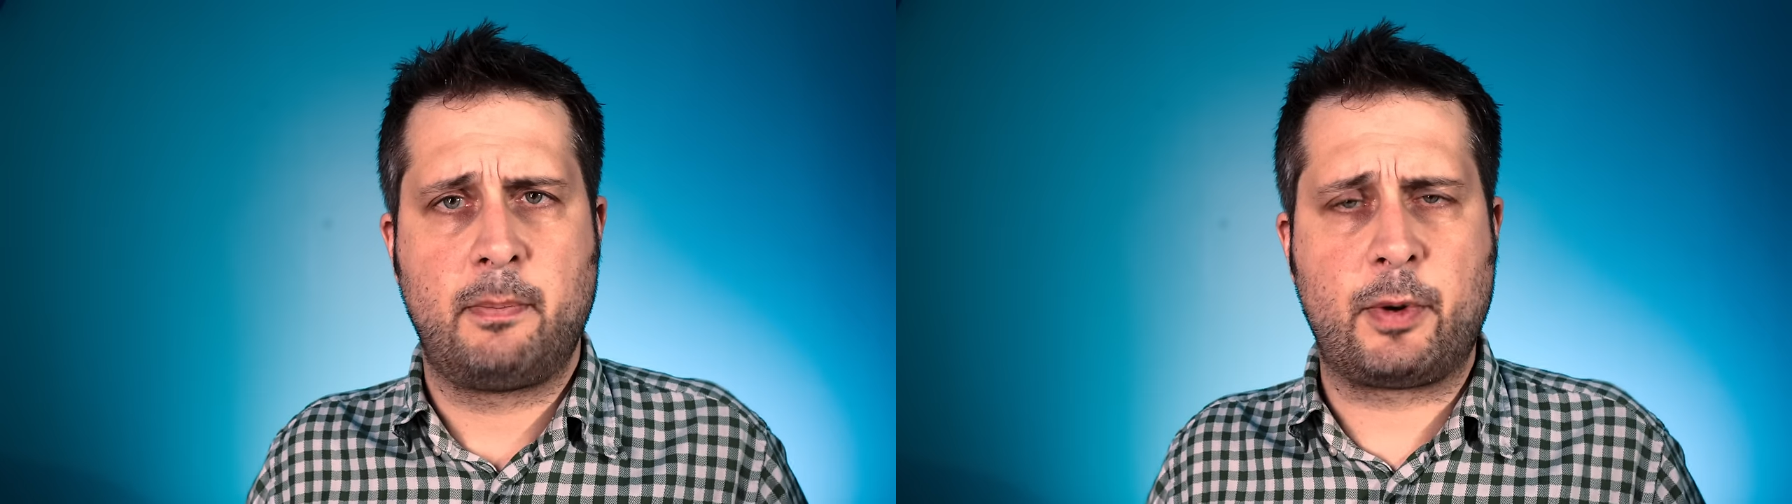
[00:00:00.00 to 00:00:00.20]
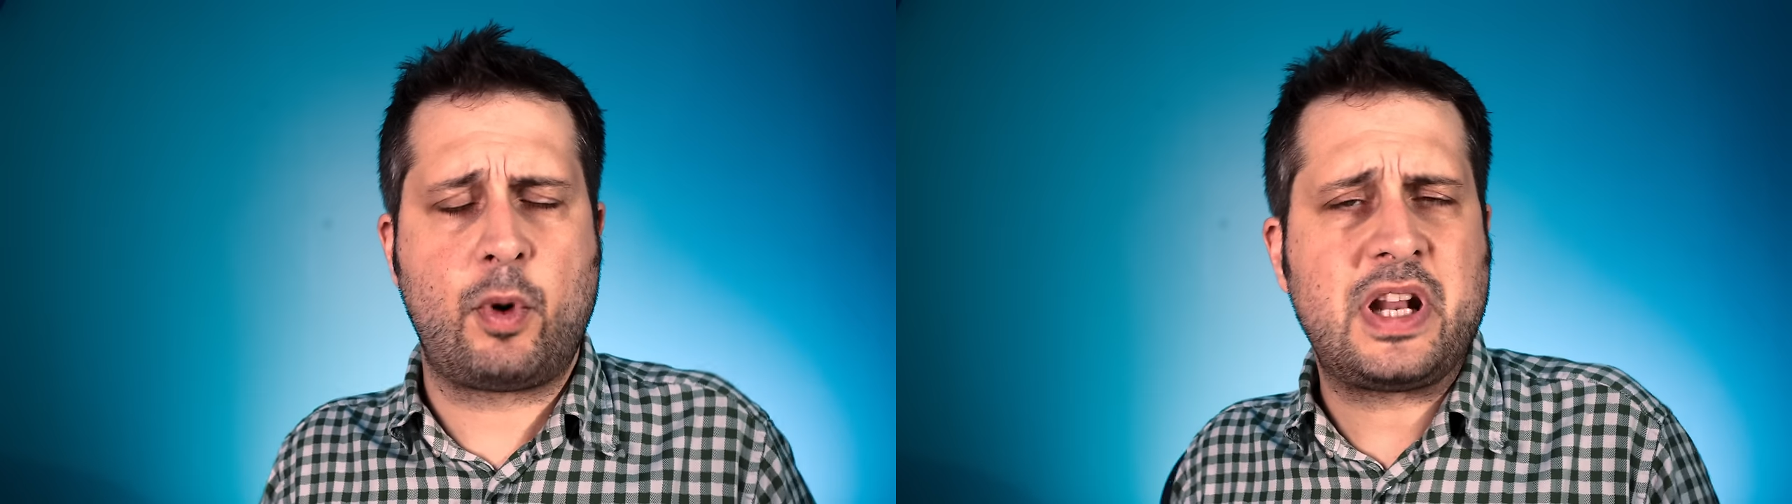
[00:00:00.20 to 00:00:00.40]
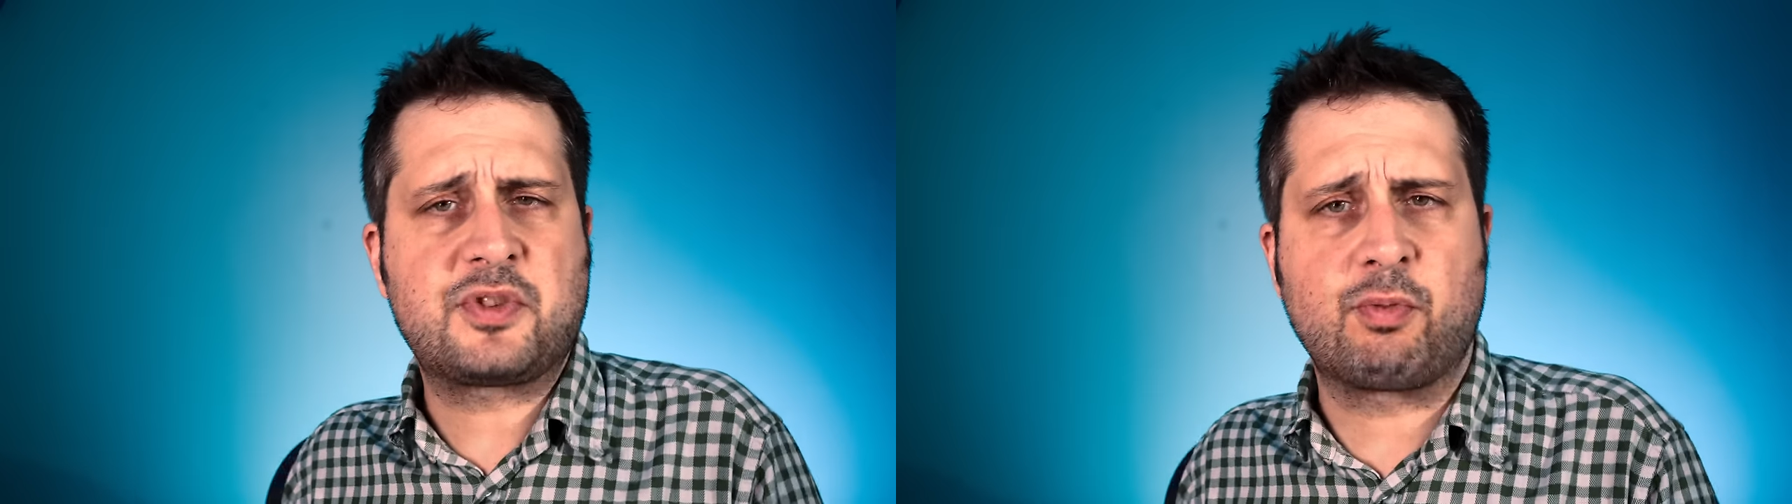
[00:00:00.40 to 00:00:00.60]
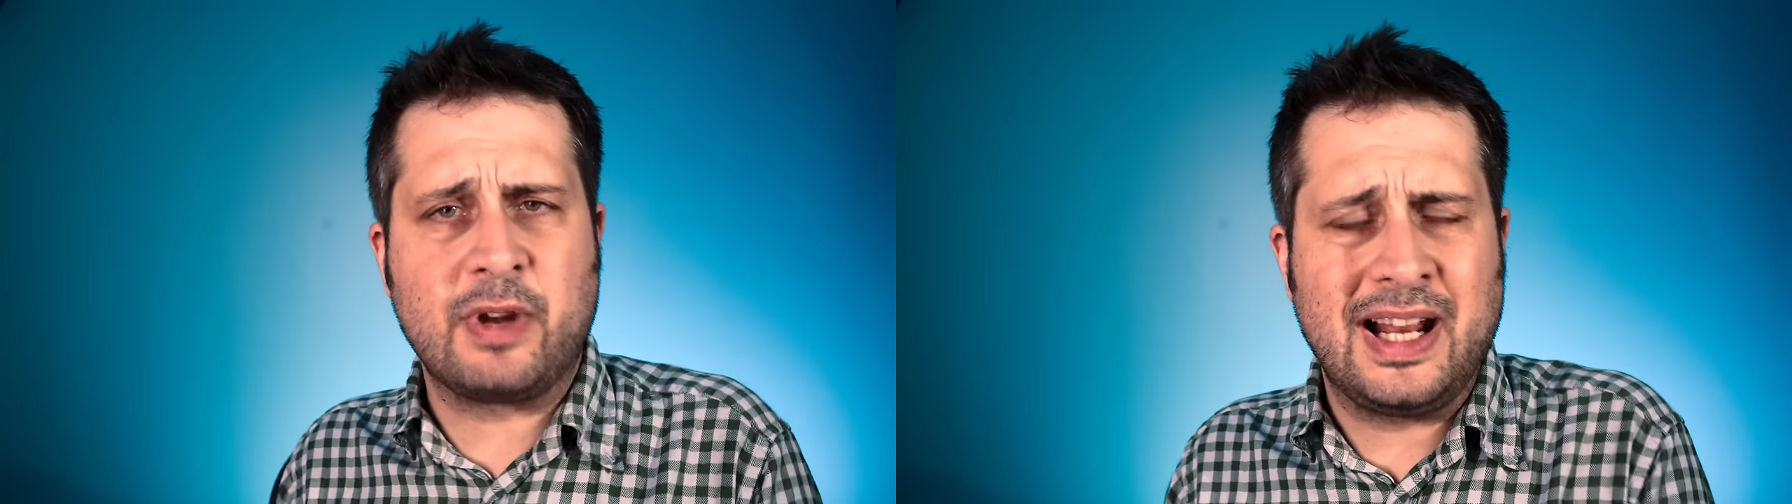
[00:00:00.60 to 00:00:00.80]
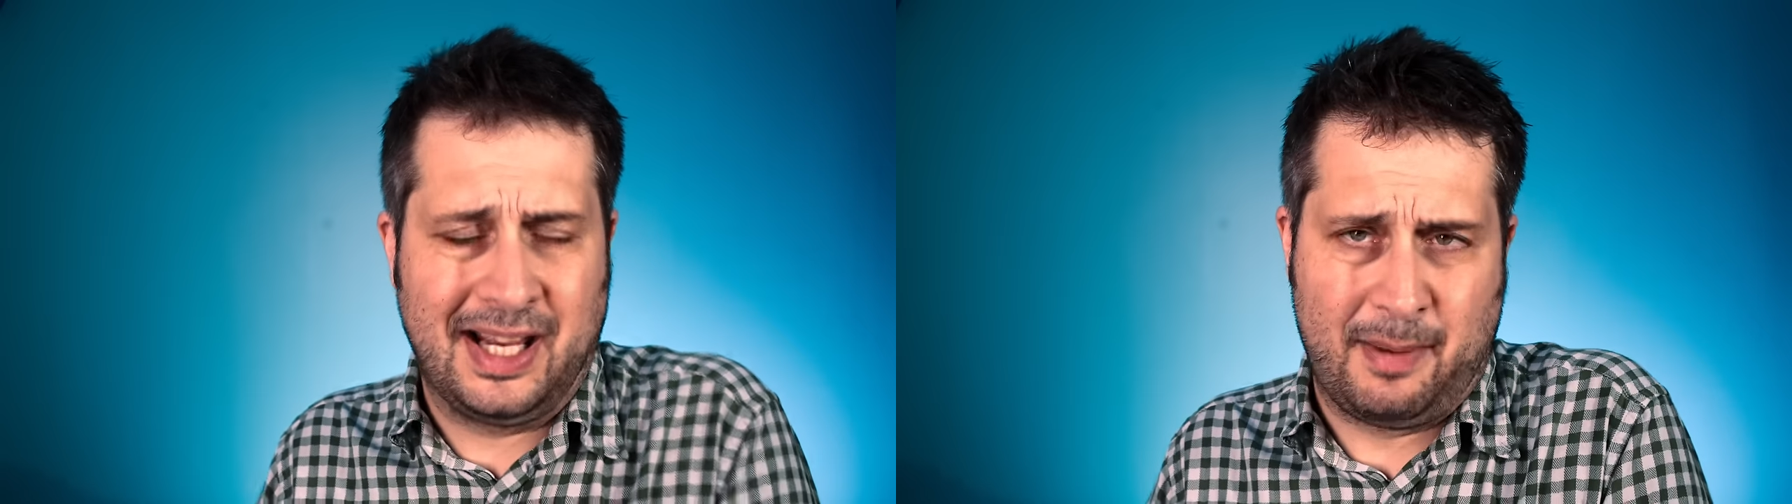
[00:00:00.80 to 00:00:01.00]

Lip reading: But what it's really